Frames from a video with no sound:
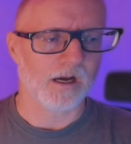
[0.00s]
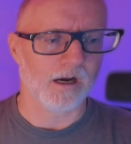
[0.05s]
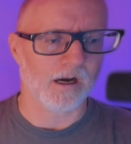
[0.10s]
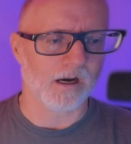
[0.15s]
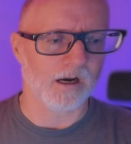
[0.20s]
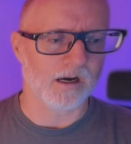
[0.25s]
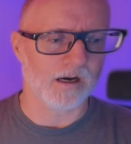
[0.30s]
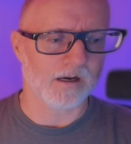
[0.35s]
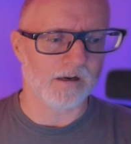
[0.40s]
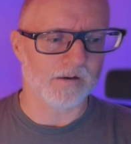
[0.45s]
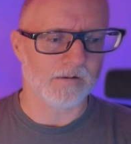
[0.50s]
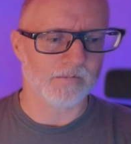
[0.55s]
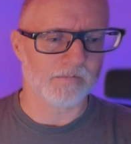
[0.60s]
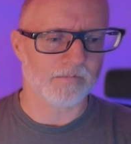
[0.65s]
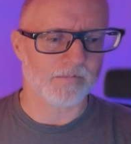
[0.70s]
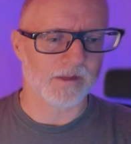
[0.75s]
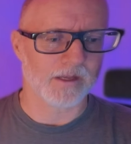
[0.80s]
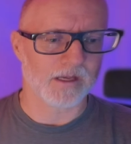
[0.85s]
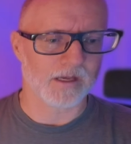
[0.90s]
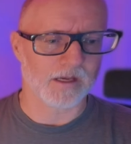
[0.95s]
Uh,
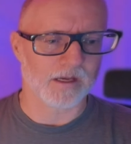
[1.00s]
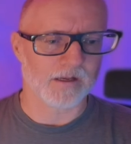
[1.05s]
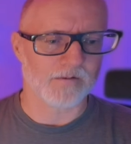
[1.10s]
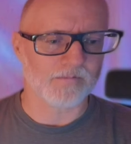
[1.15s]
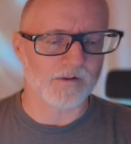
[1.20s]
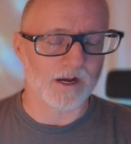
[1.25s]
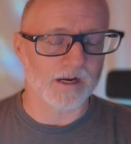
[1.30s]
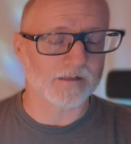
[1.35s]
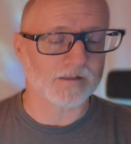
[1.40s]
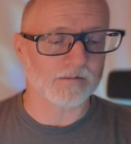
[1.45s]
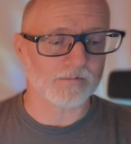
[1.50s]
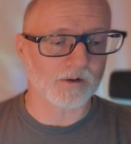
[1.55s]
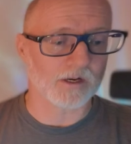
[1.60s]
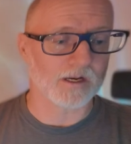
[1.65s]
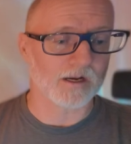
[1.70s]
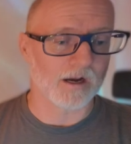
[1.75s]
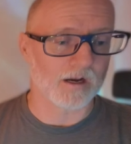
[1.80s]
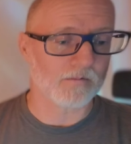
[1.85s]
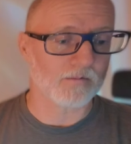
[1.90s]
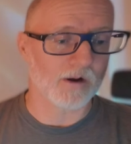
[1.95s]
in fact,
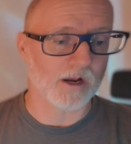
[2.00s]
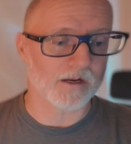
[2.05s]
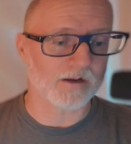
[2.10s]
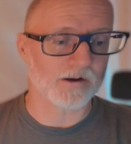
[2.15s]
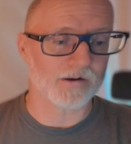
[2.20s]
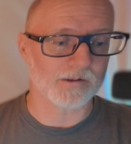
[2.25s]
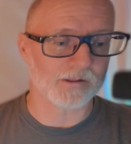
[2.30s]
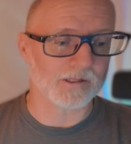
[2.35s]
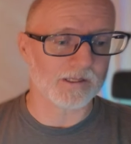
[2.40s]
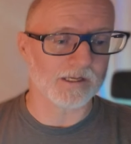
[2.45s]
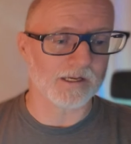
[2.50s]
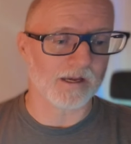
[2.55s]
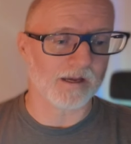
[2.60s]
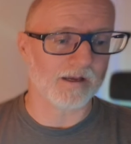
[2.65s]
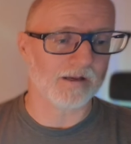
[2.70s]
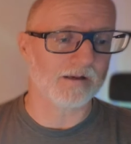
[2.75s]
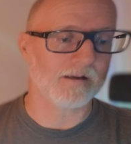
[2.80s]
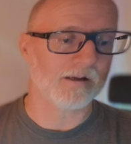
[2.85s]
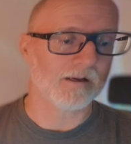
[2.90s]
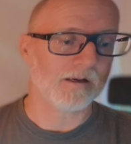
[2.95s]
re- I regularly get